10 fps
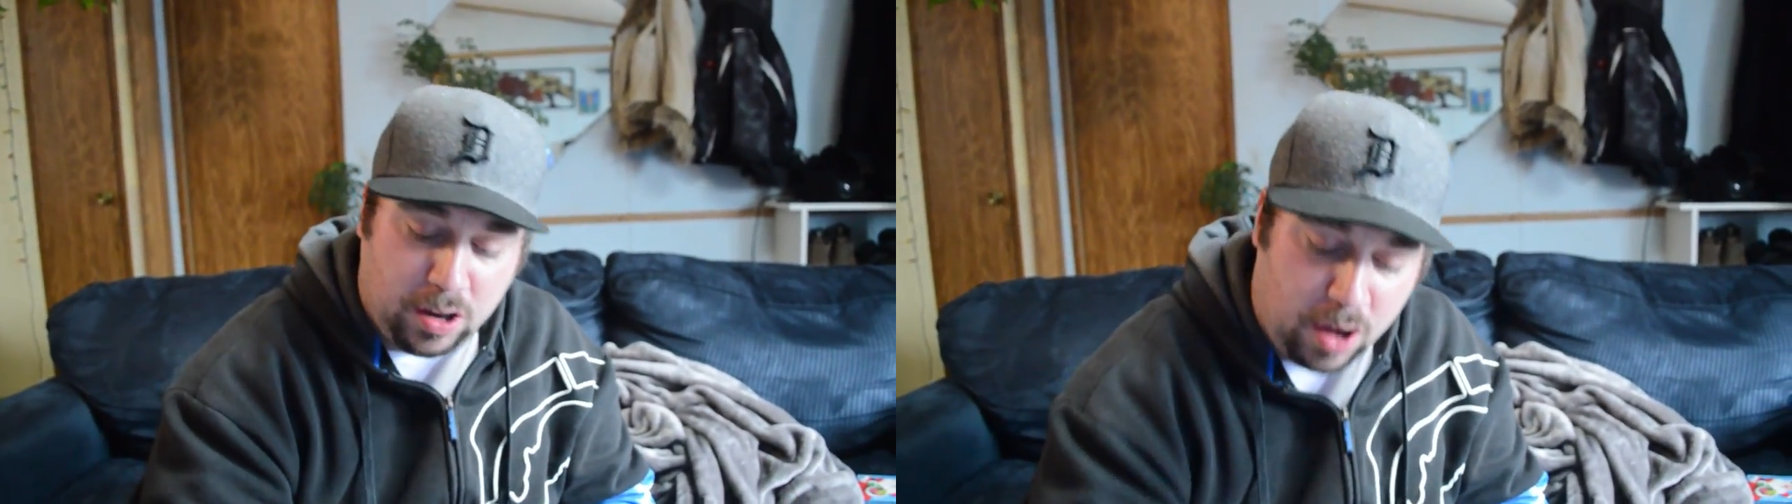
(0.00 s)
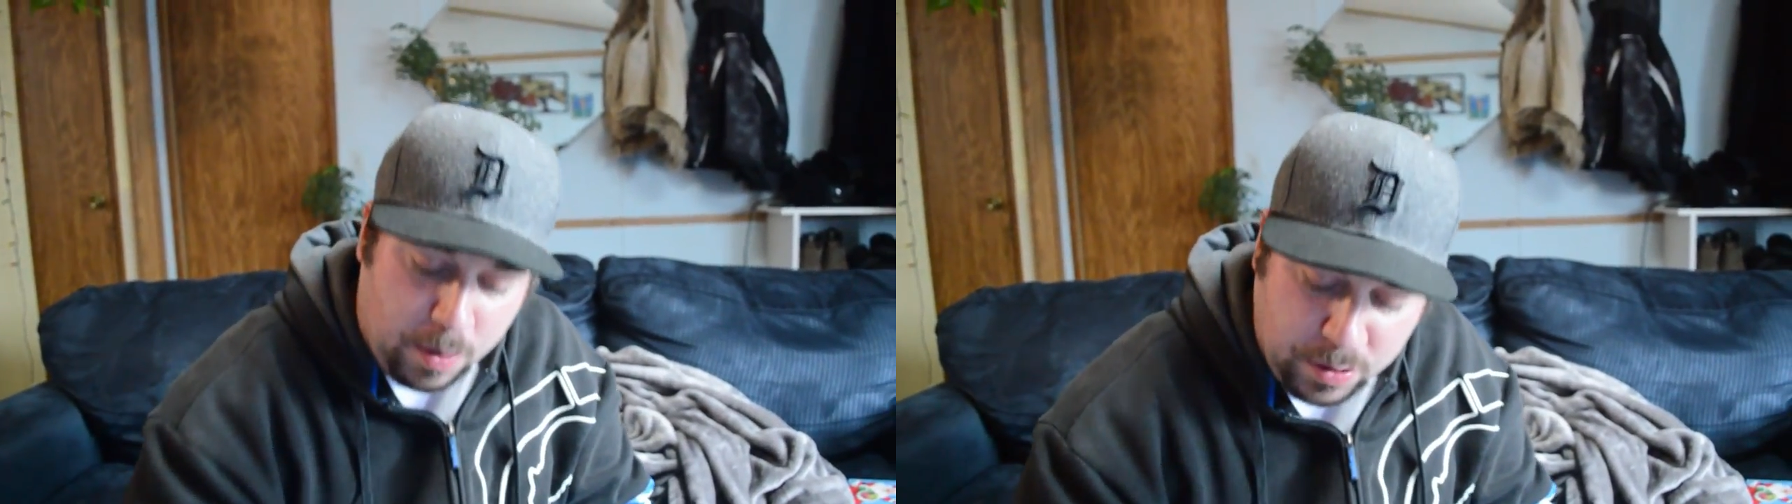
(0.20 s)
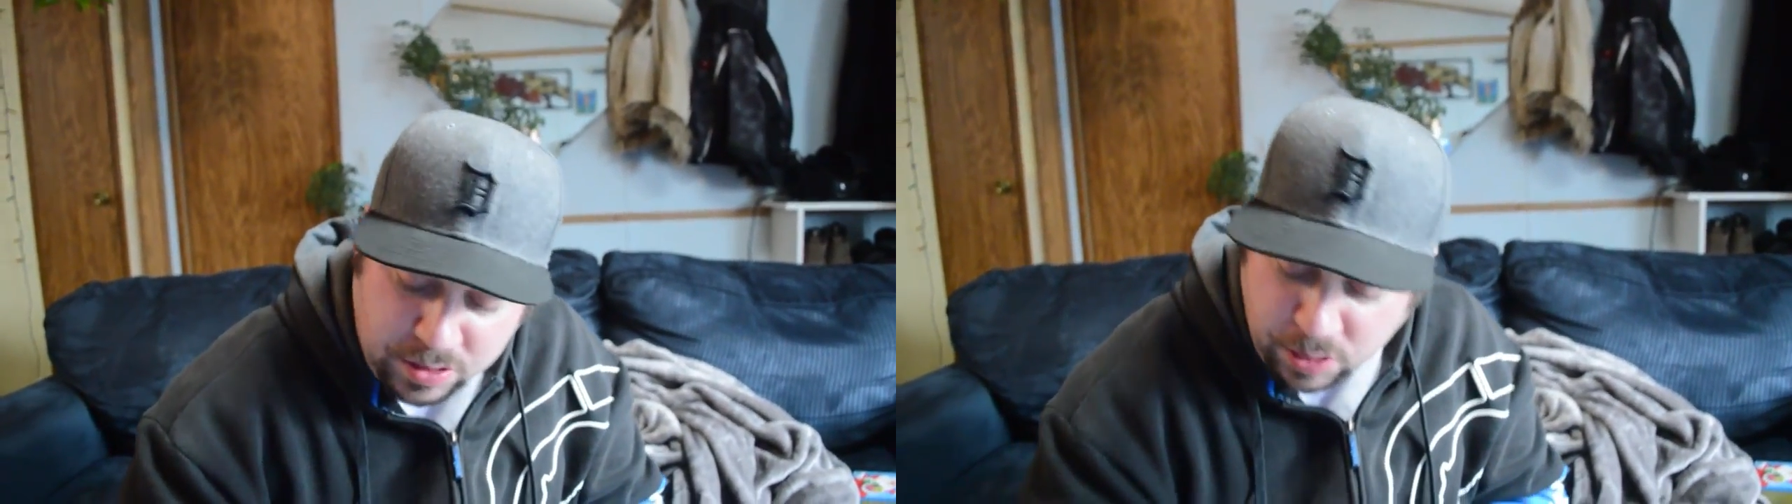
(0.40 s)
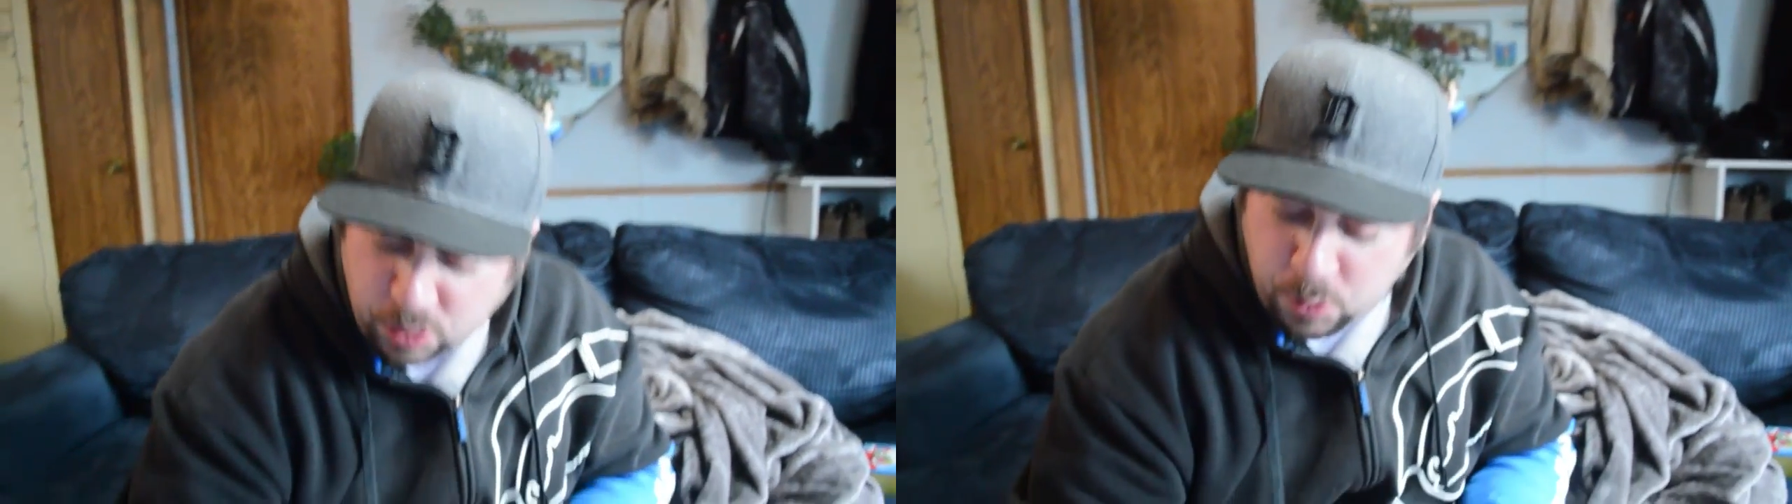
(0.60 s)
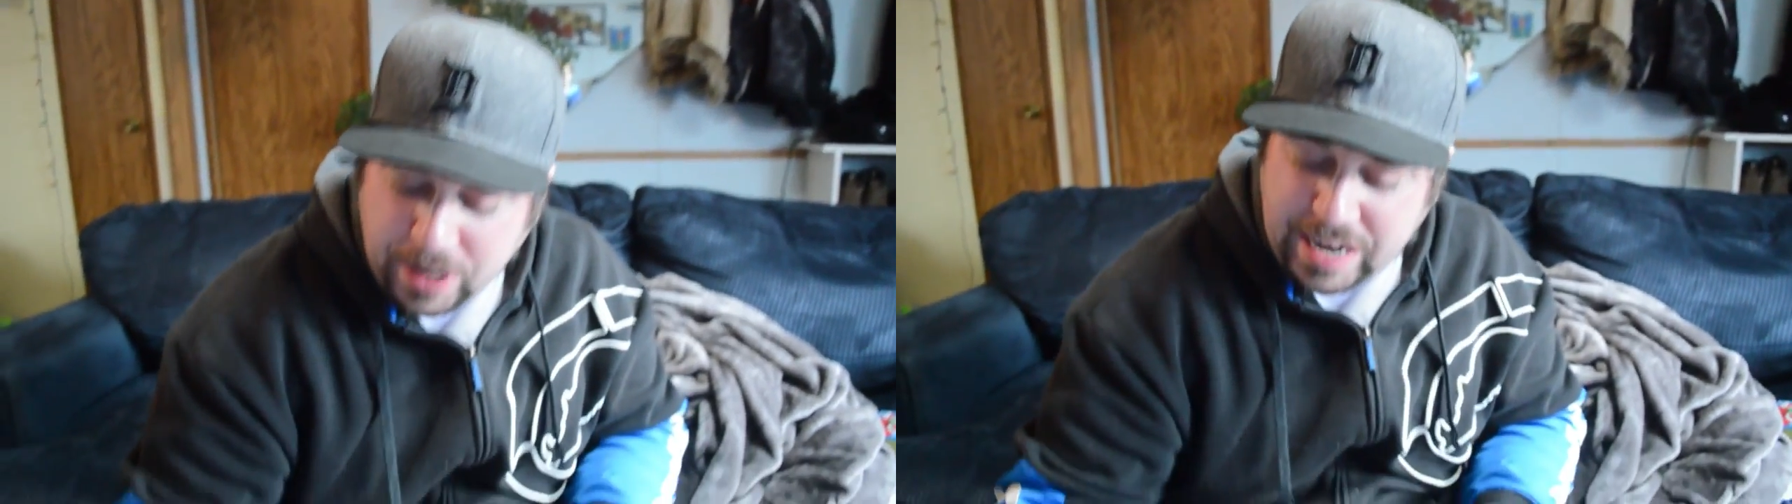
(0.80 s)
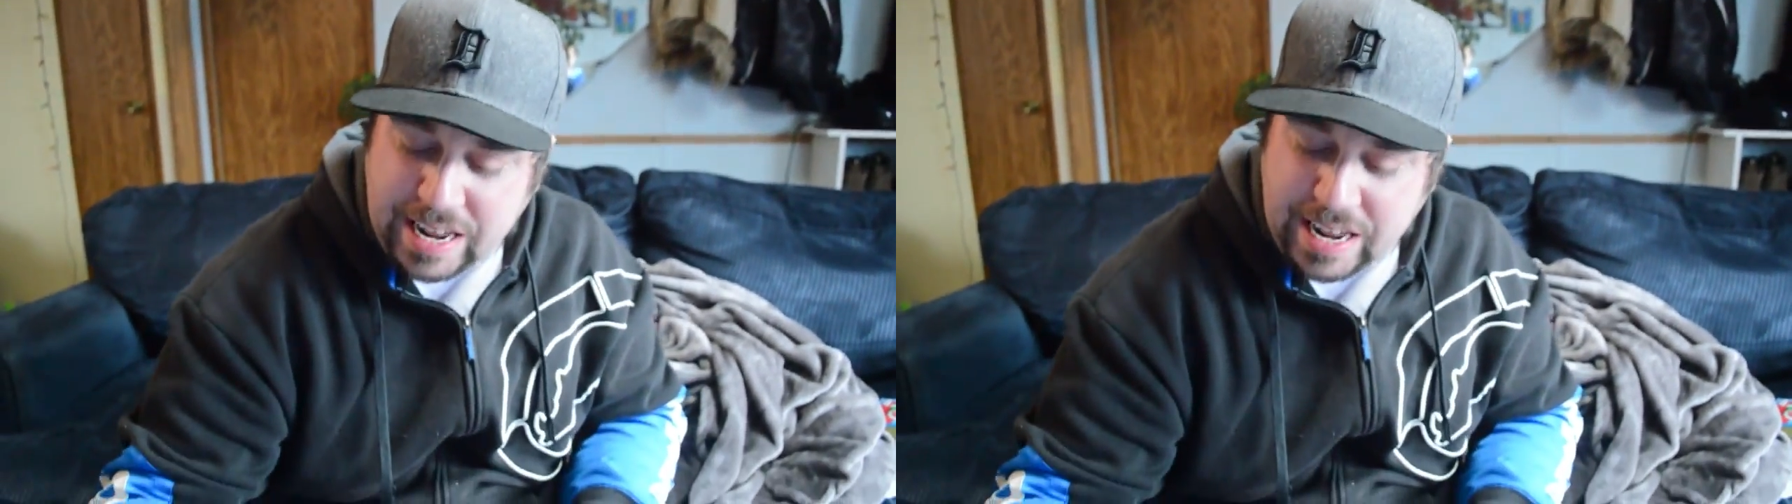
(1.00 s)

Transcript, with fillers: along with the three